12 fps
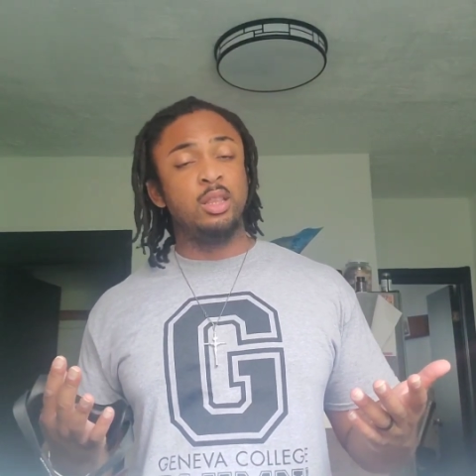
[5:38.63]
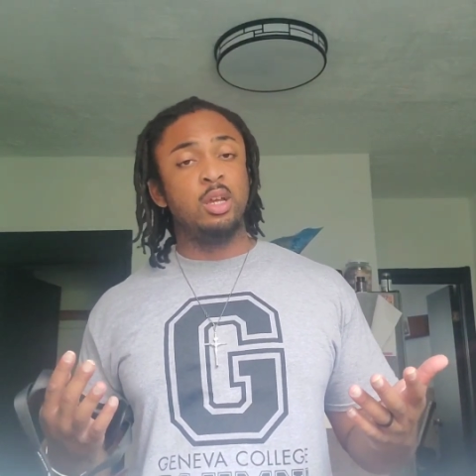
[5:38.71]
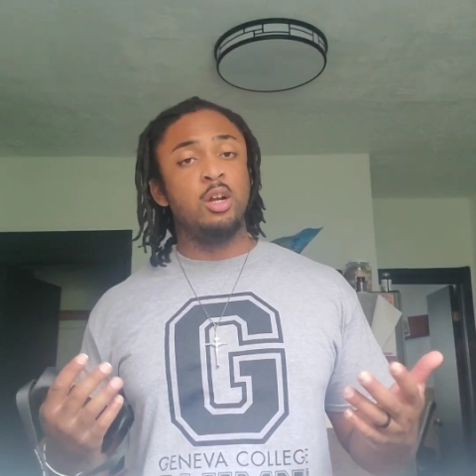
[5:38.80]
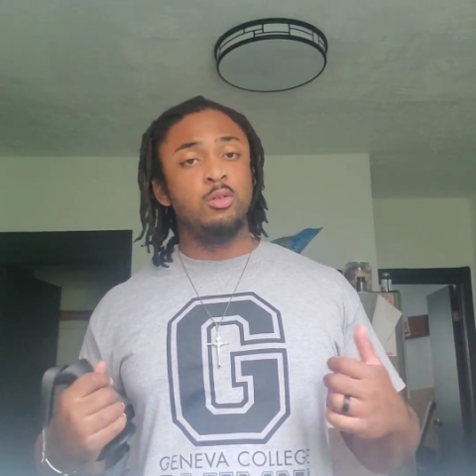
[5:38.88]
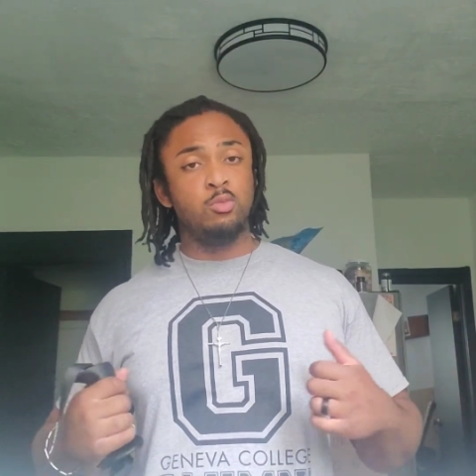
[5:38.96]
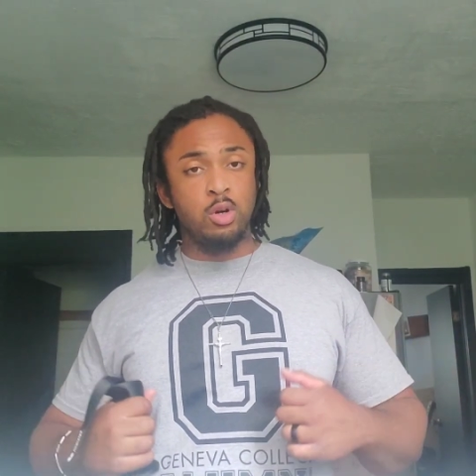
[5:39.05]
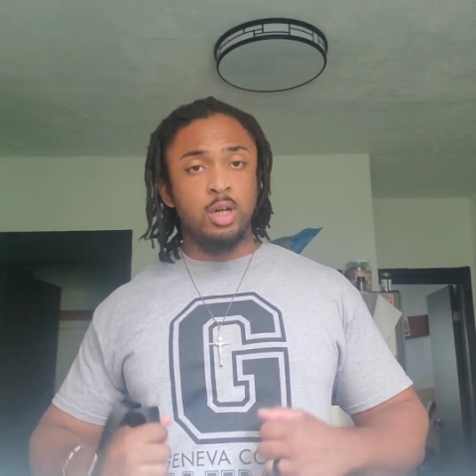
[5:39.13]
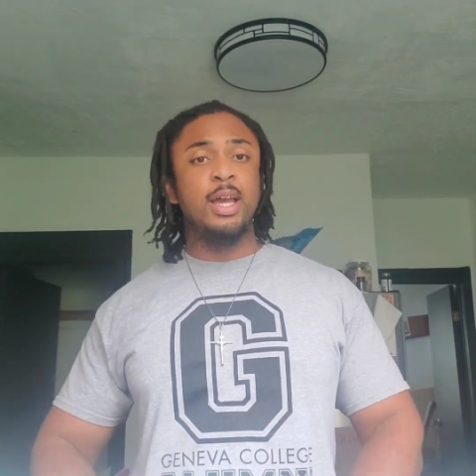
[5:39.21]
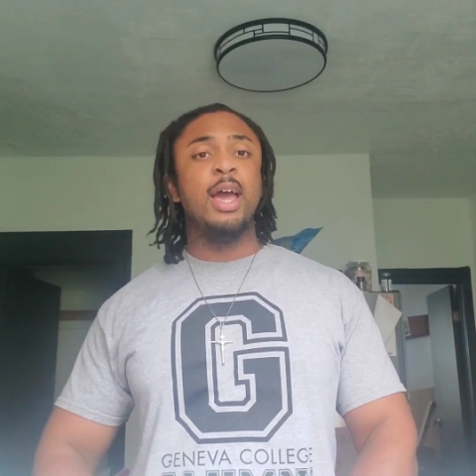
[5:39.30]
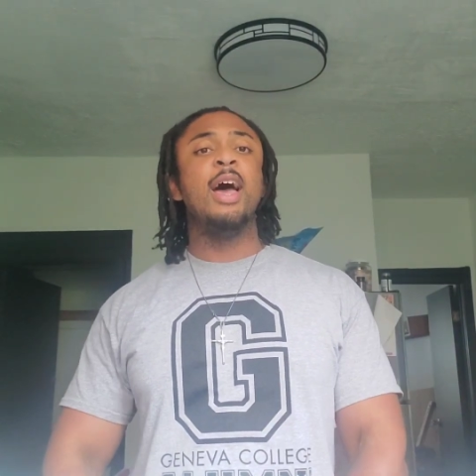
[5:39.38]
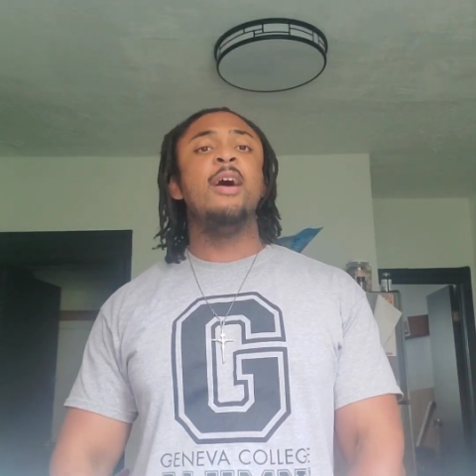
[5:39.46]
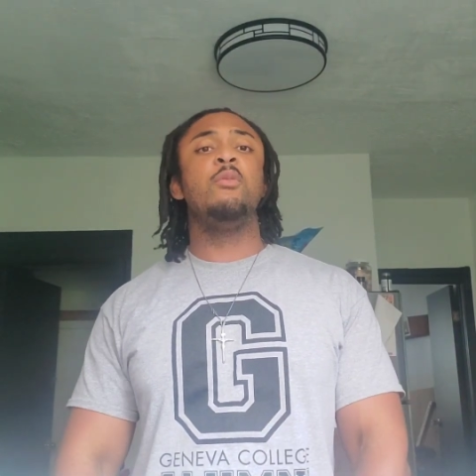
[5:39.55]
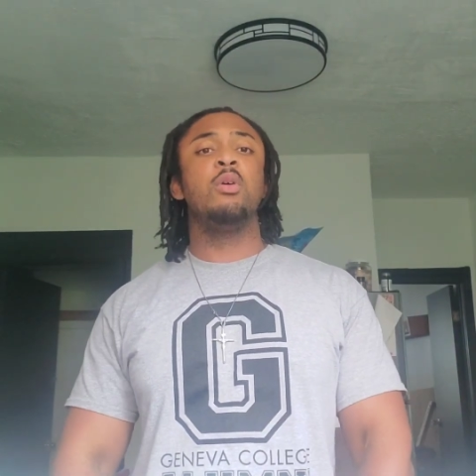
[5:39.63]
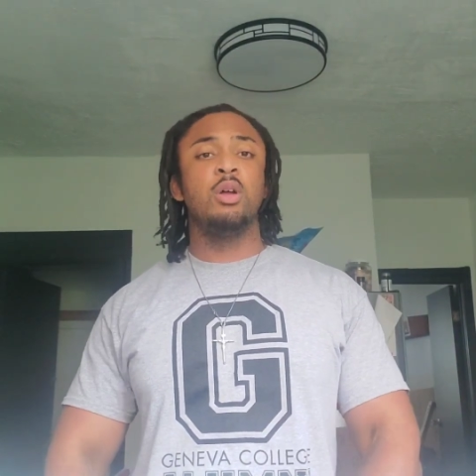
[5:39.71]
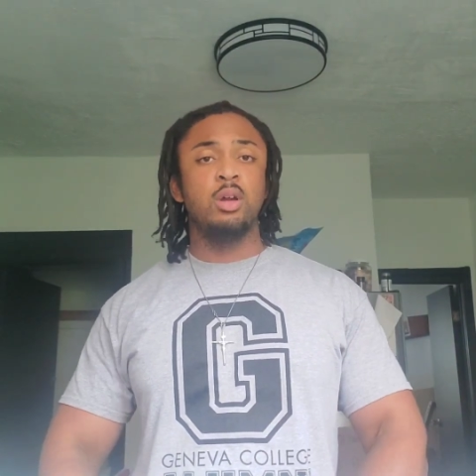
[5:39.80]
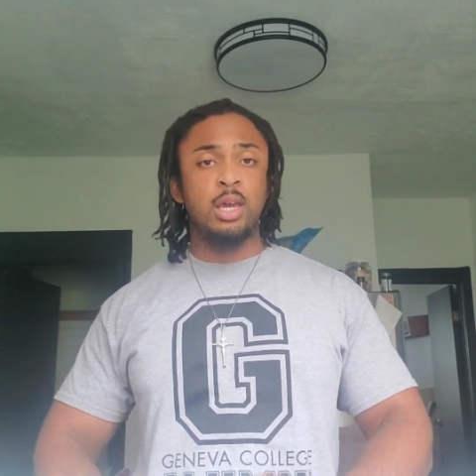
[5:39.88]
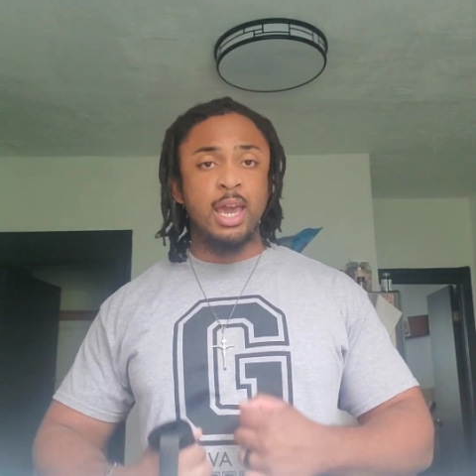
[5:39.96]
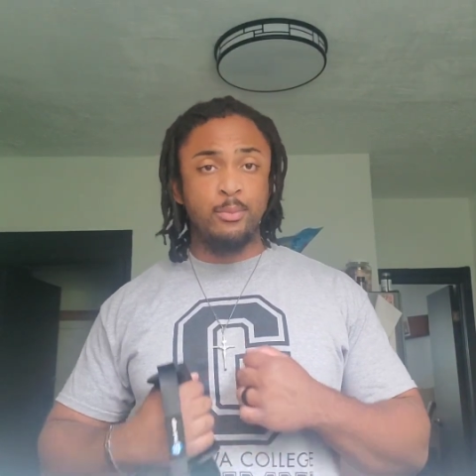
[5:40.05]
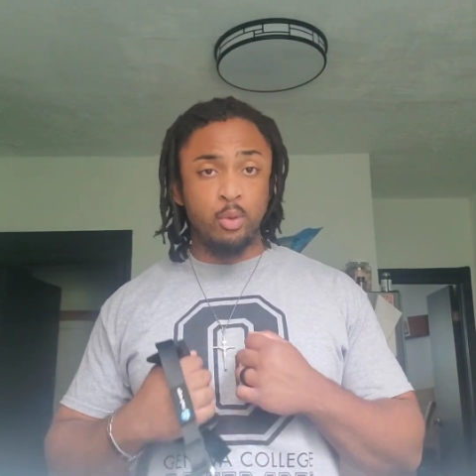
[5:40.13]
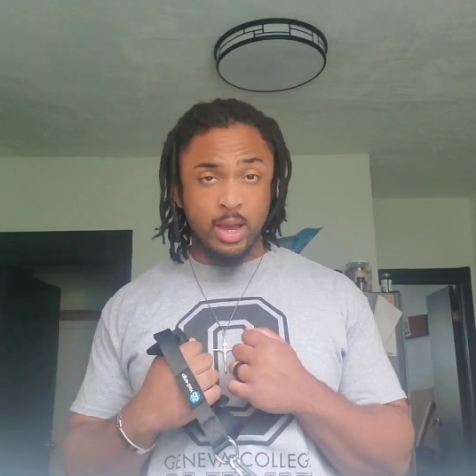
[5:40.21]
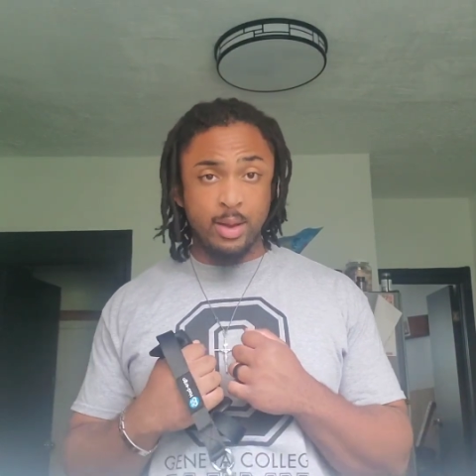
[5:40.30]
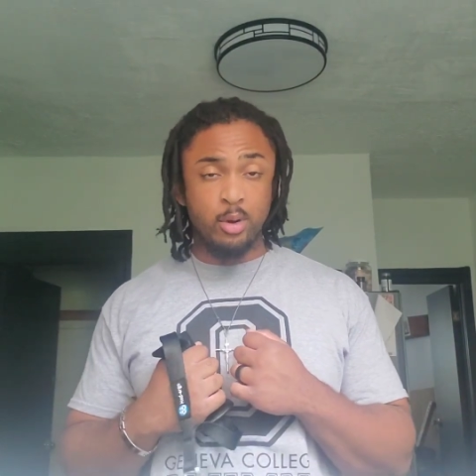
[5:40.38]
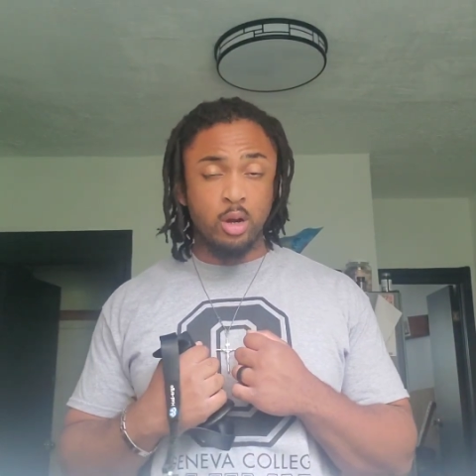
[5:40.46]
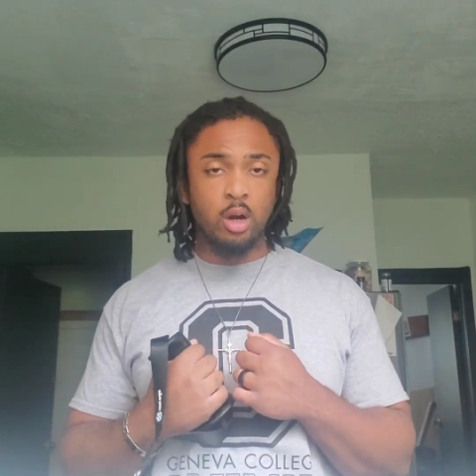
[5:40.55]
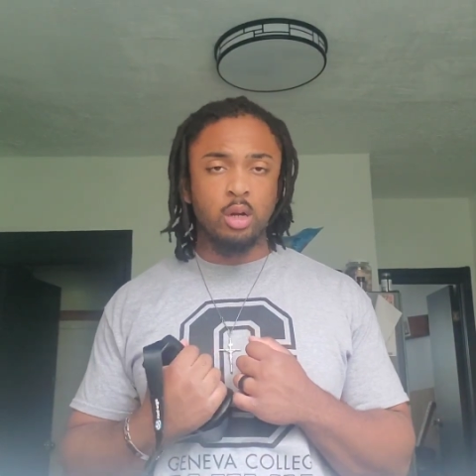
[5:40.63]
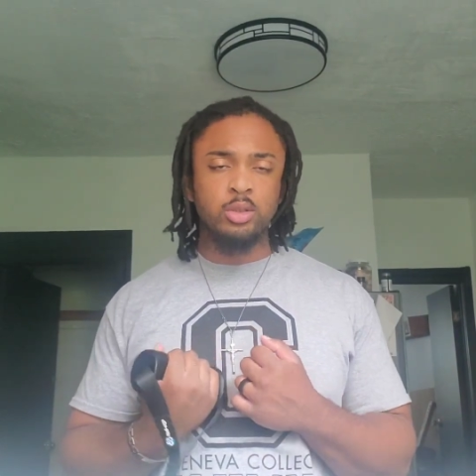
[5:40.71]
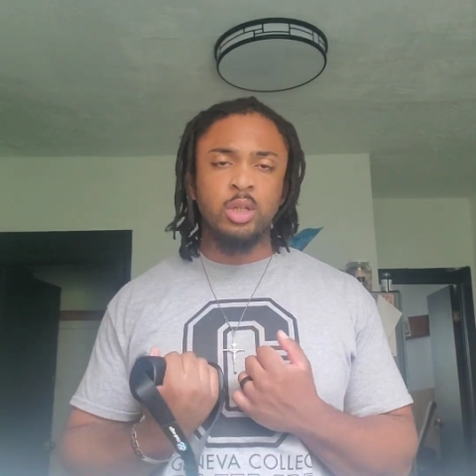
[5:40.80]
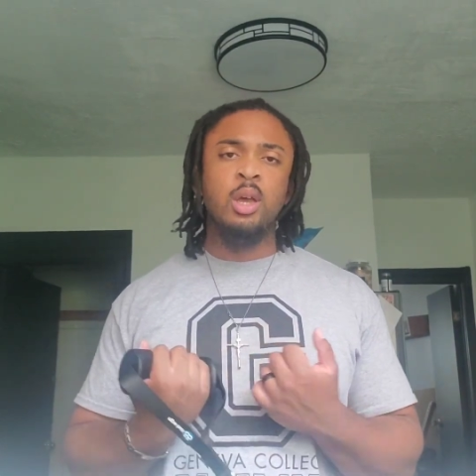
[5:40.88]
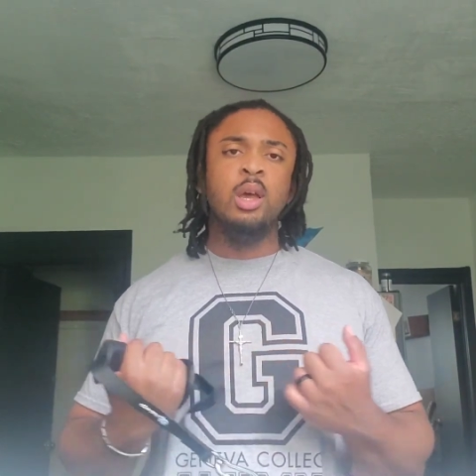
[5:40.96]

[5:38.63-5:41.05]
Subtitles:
their one they have for the cable hammer curls.